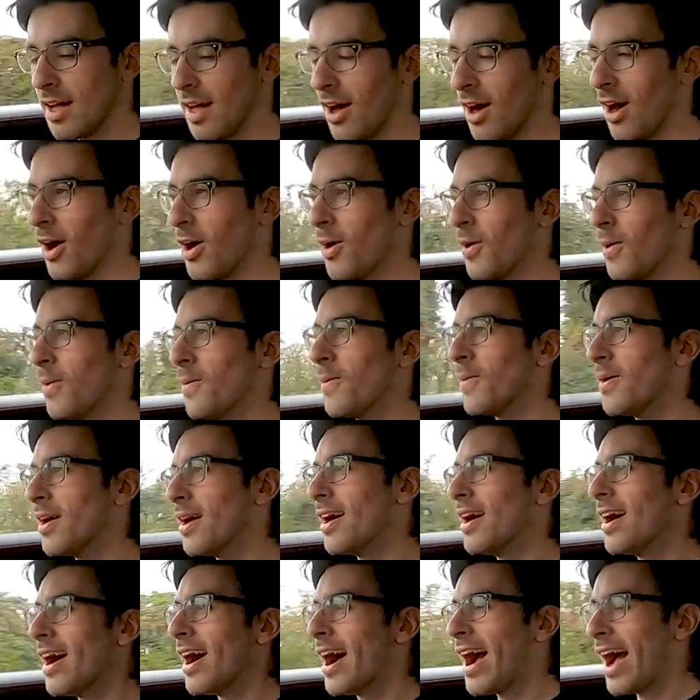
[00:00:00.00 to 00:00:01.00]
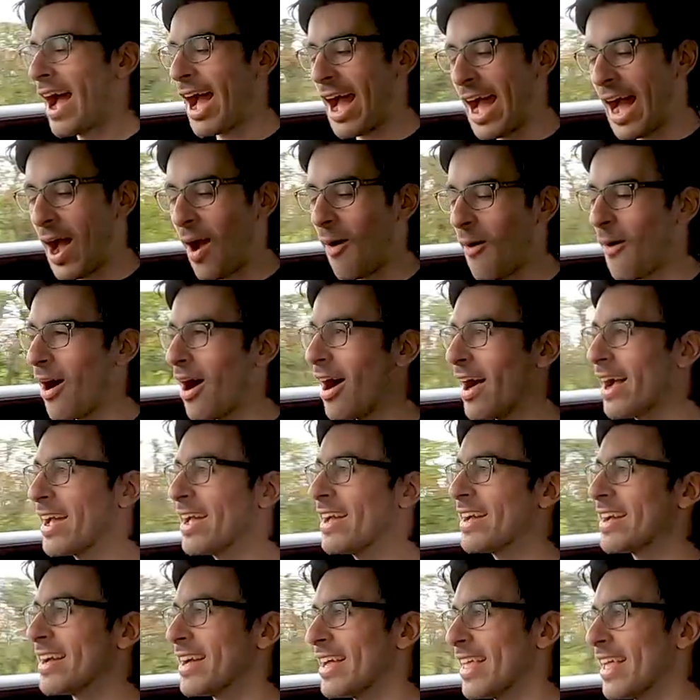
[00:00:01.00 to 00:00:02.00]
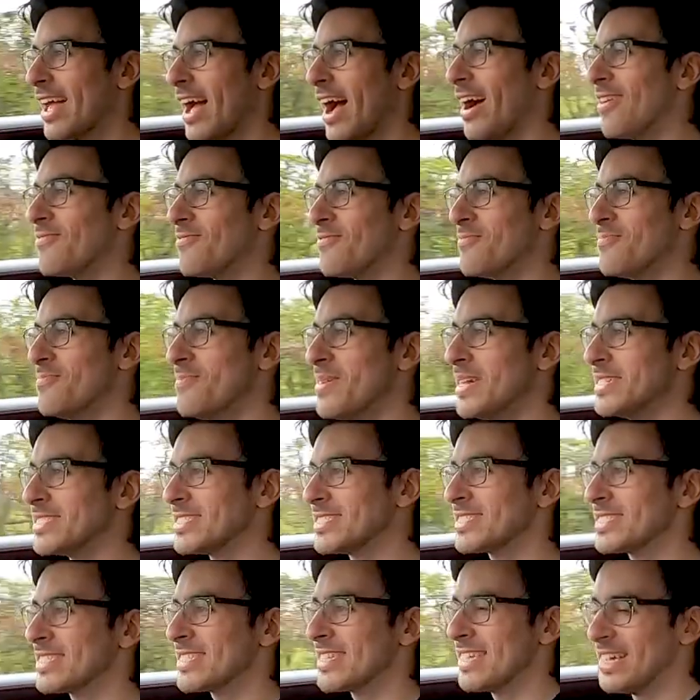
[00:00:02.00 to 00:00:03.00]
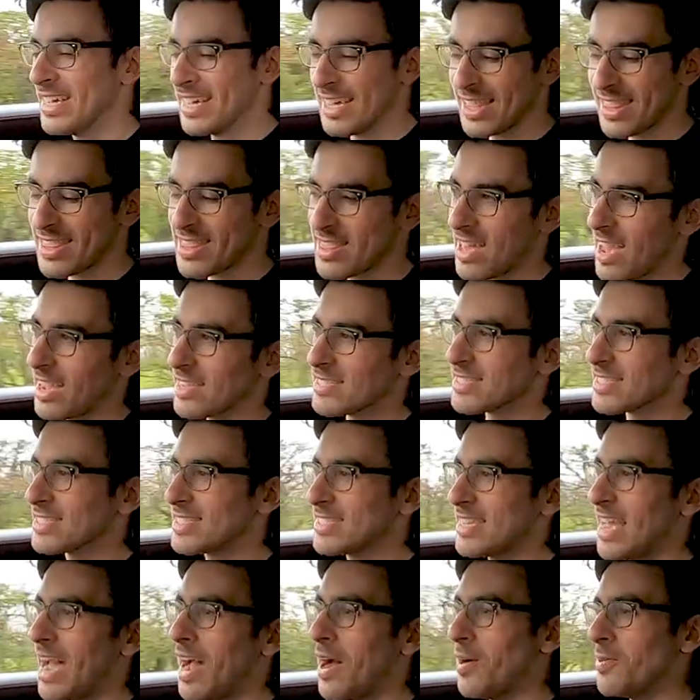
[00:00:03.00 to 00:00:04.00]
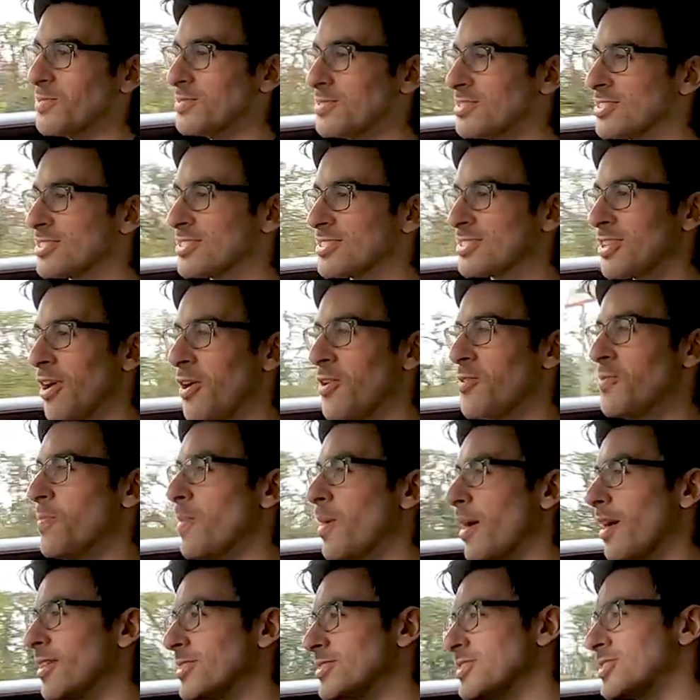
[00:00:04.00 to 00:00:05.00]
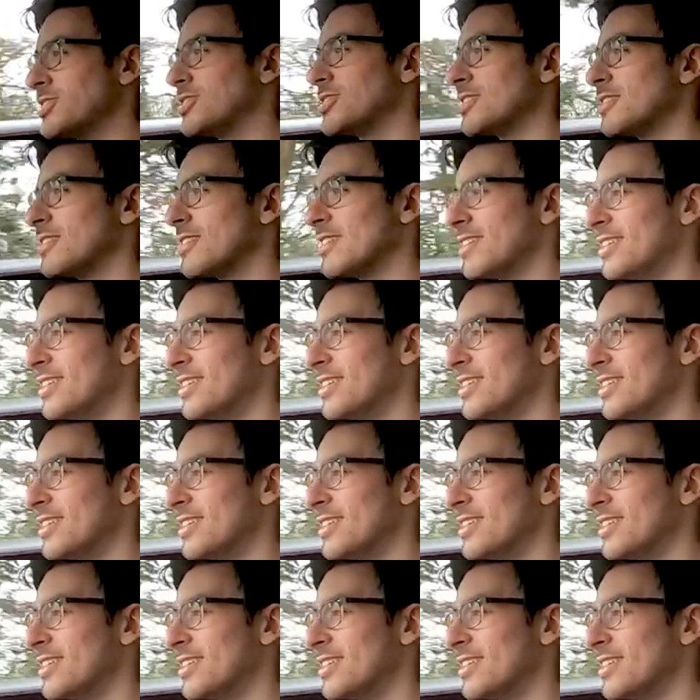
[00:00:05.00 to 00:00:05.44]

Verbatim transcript: Oh, how I have missed that sound so much.